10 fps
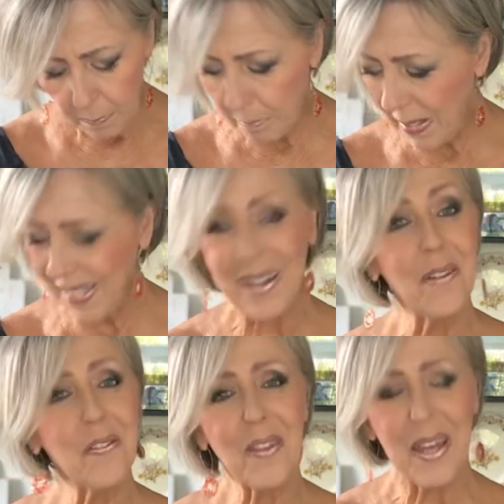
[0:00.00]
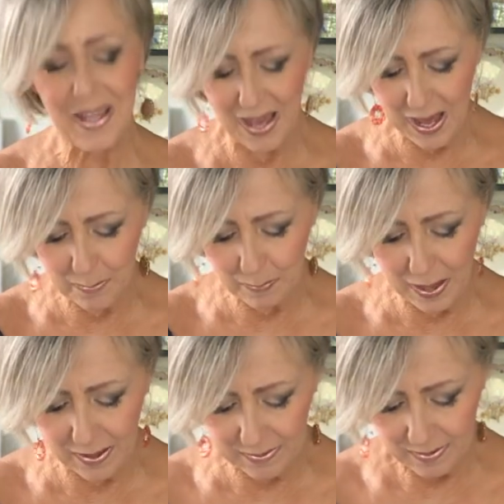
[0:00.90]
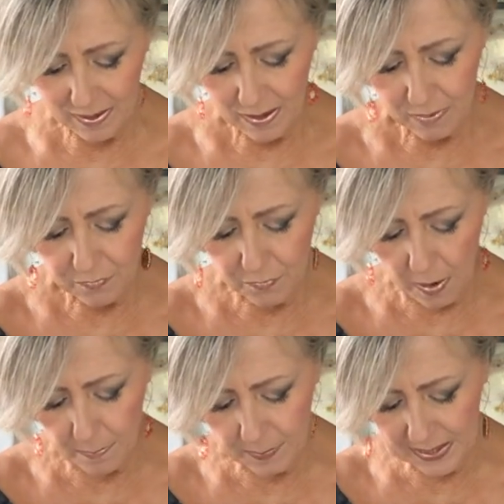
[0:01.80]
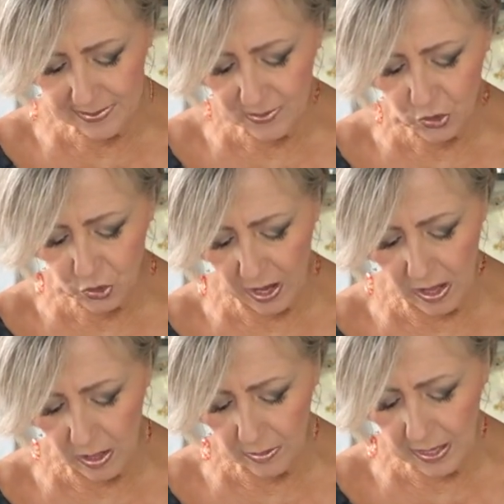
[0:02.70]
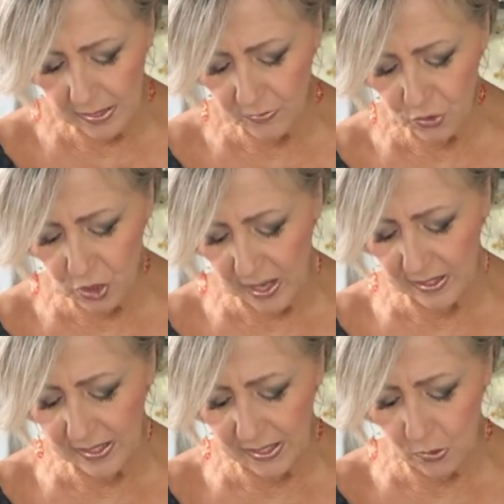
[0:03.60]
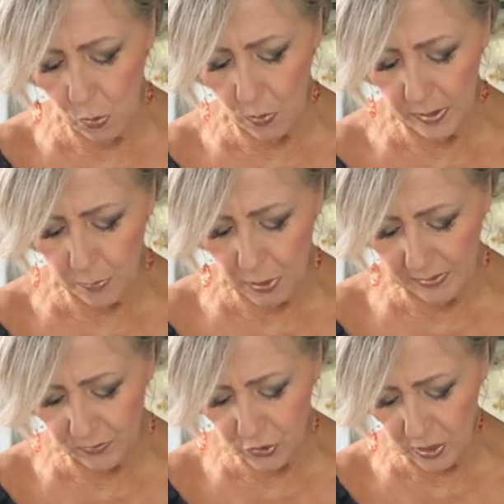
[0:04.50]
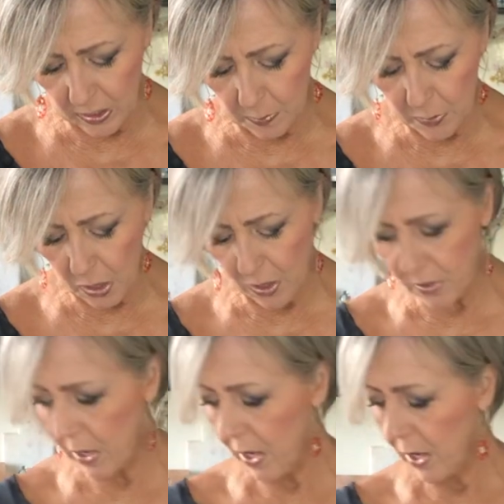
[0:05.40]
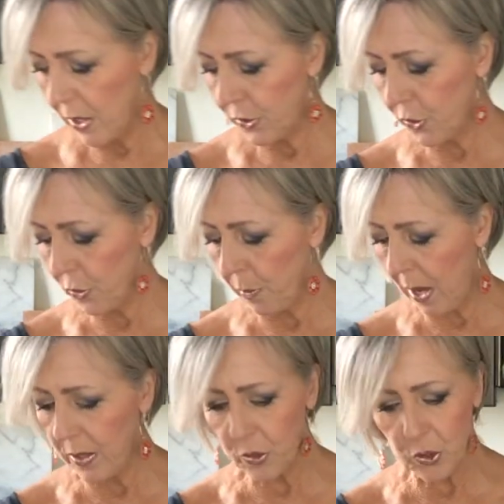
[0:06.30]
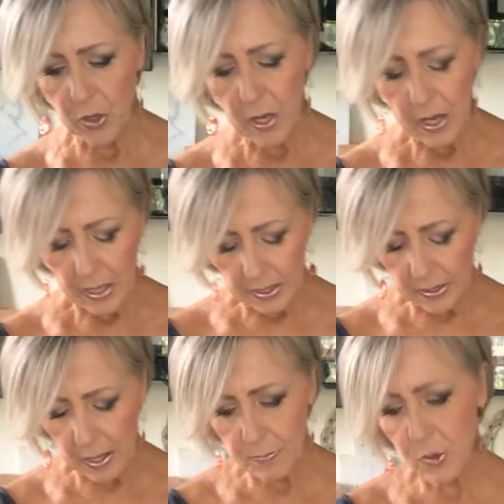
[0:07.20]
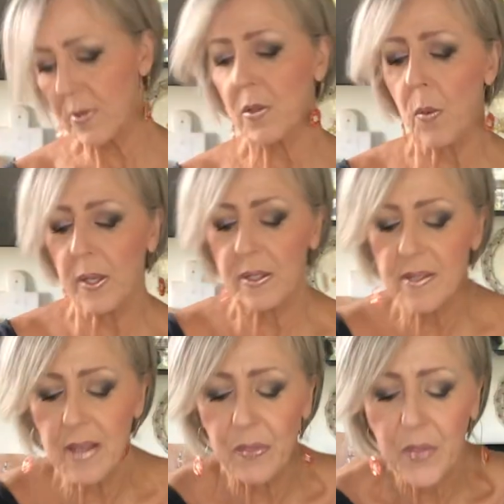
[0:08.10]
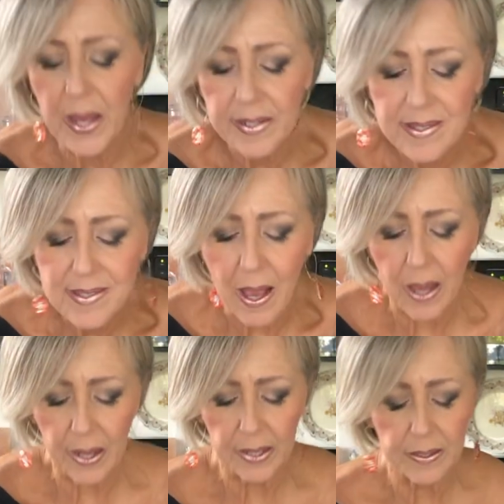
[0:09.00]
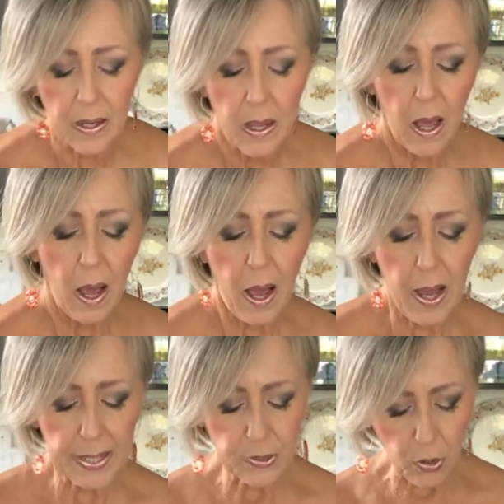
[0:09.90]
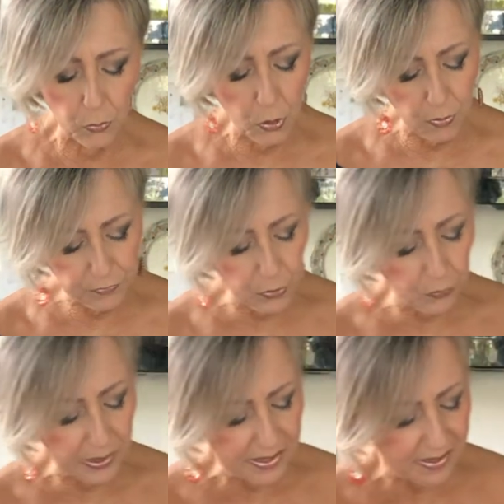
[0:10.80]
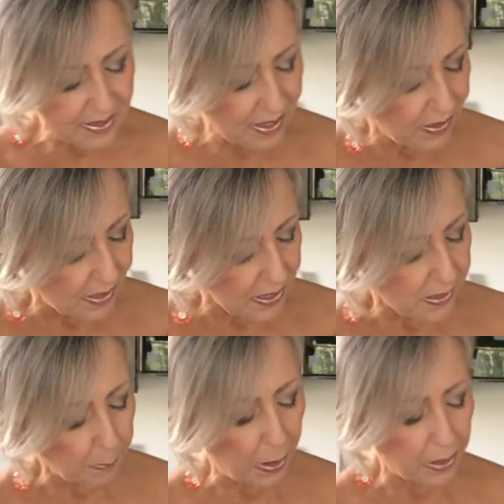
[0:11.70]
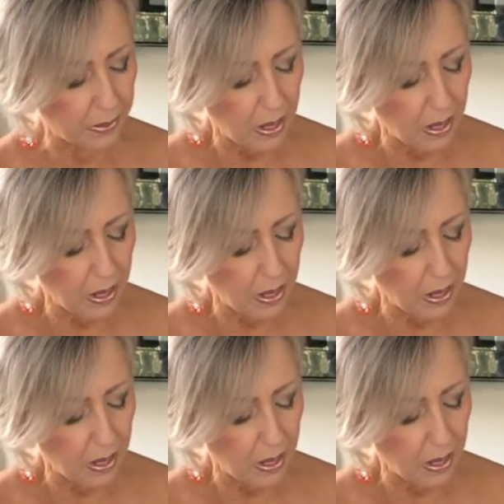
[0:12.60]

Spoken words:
meat of the eggplant from its shell, kind of gently. I don't want to break the shell apart too much. And I'm just going to set that aside. I don't know if you could see this, but